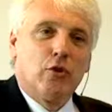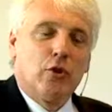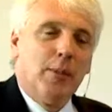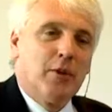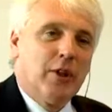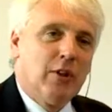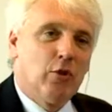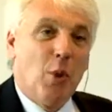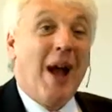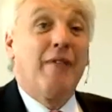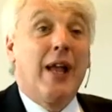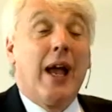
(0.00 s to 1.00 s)
contributing to
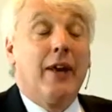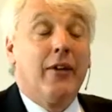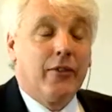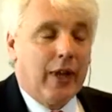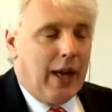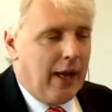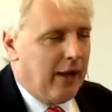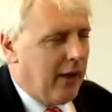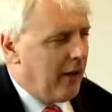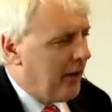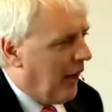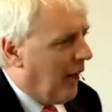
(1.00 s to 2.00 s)
Afghanistan.
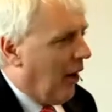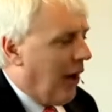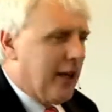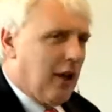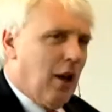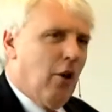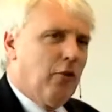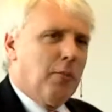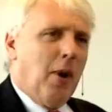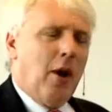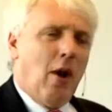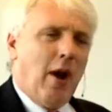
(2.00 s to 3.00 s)
And I closed
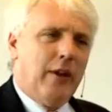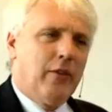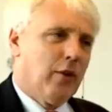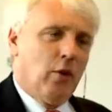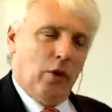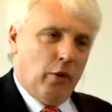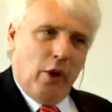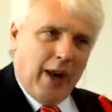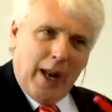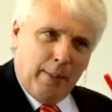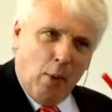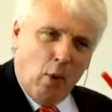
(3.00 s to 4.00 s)
my eyes, not
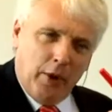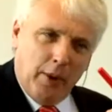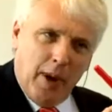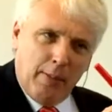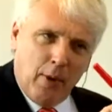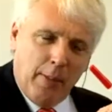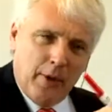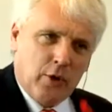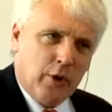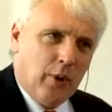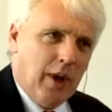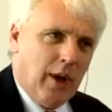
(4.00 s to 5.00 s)
out of boredom, I promise
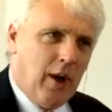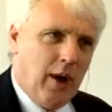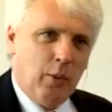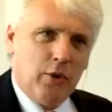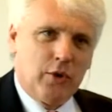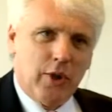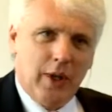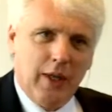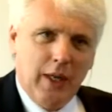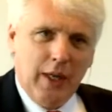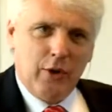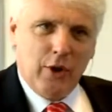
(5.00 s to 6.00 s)
you. I was
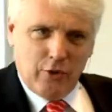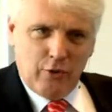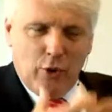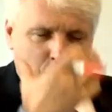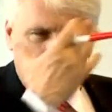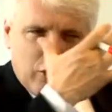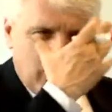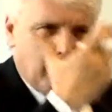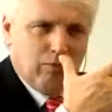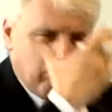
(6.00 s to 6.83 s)
just to